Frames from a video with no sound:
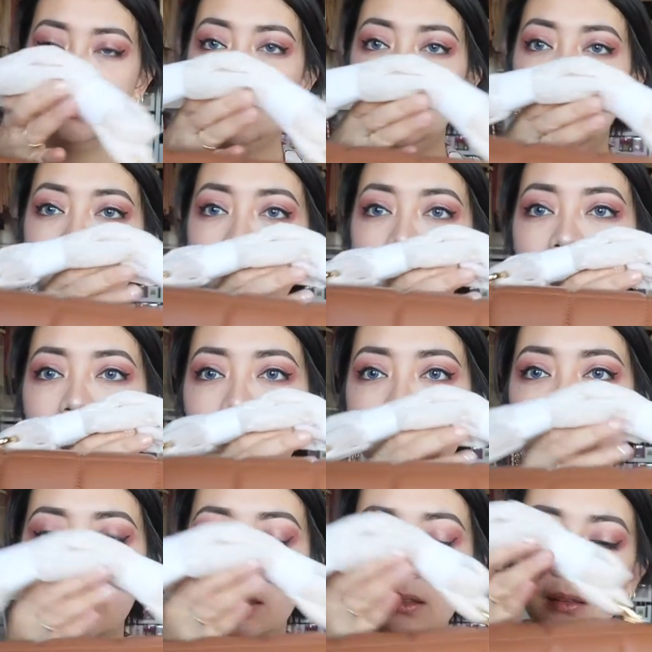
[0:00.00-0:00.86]
it
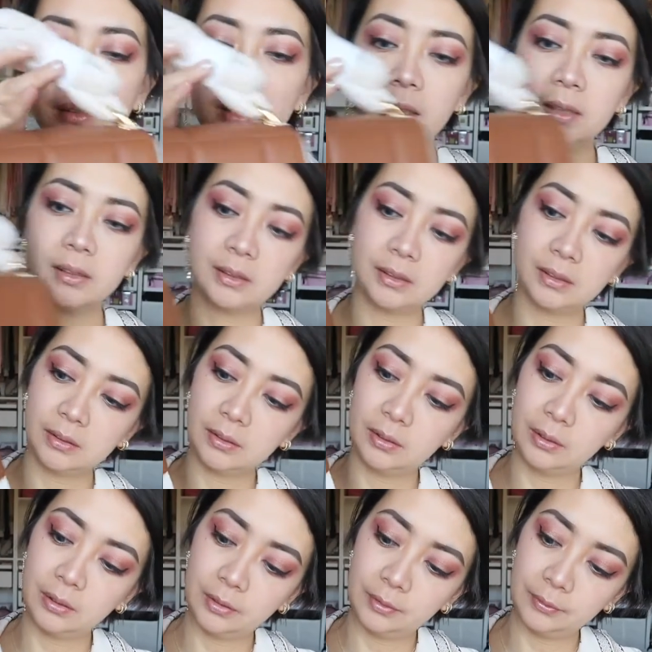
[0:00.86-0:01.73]
has lots
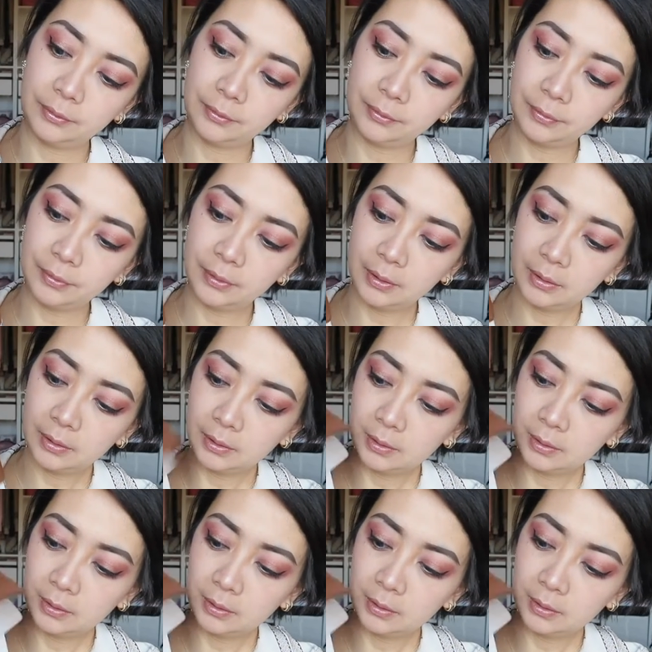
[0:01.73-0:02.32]
of